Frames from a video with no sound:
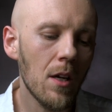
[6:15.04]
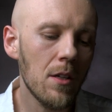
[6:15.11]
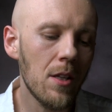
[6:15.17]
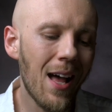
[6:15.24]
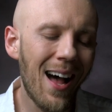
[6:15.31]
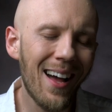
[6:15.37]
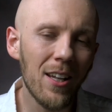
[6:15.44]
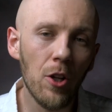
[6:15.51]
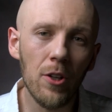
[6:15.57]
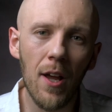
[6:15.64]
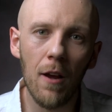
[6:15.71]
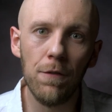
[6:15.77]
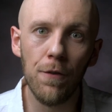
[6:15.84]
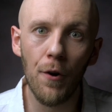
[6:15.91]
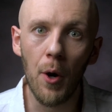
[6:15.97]
not
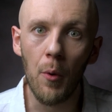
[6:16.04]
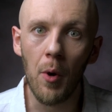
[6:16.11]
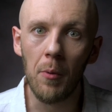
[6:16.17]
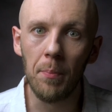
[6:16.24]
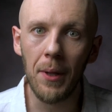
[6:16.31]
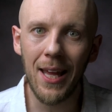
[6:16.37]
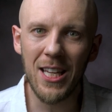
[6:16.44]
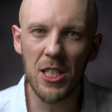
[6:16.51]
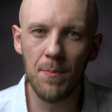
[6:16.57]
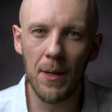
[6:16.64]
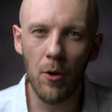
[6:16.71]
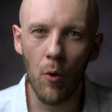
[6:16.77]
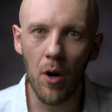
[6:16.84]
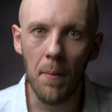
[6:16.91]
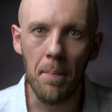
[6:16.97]
looking for a
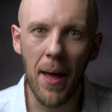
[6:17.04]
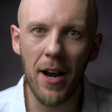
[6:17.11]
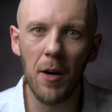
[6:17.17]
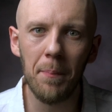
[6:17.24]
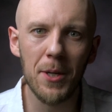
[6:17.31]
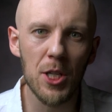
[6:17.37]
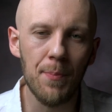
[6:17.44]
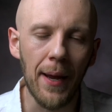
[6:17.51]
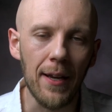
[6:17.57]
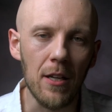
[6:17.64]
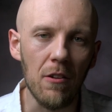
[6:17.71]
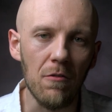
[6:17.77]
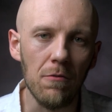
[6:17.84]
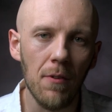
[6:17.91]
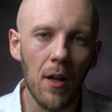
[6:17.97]
replacement or a better
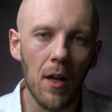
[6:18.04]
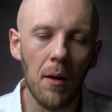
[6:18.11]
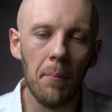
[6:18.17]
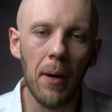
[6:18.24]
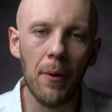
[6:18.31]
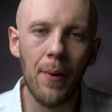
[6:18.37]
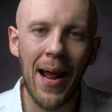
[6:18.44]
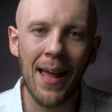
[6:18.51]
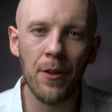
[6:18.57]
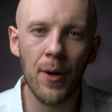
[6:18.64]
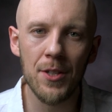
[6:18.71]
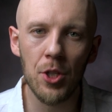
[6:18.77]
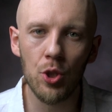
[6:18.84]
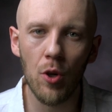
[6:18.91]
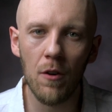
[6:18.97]
perspective, but rather
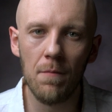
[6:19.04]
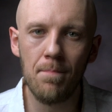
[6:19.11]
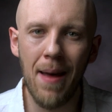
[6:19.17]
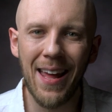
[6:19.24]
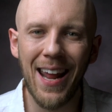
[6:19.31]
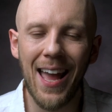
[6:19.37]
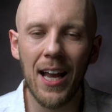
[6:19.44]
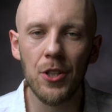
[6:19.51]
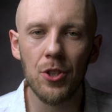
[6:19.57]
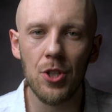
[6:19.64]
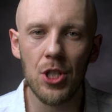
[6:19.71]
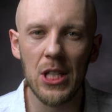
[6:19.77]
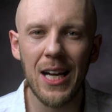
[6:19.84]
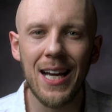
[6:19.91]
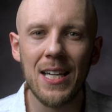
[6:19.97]
as a sort of meta
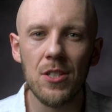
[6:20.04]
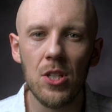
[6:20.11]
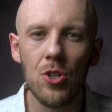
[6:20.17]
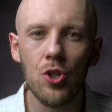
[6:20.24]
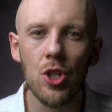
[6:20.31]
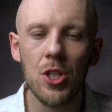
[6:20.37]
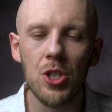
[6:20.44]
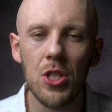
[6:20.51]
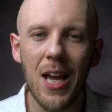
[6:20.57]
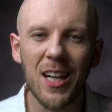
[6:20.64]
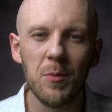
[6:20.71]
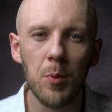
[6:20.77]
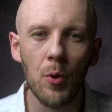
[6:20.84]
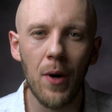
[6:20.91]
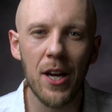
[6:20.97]
exercise in just the
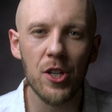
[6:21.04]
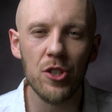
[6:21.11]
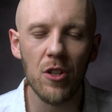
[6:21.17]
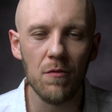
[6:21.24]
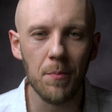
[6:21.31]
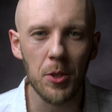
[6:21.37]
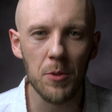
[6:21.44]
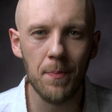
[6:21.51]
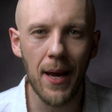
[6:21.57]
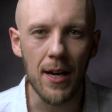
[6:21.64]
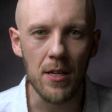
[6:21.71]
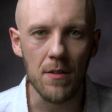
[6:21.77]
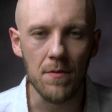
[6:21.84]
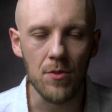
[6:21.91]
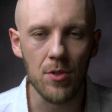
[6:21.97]
exploration of
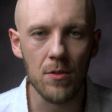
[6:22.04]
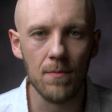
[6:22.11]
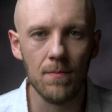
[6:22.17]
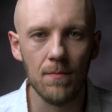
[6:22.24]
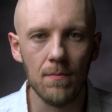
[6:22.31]
perspectives.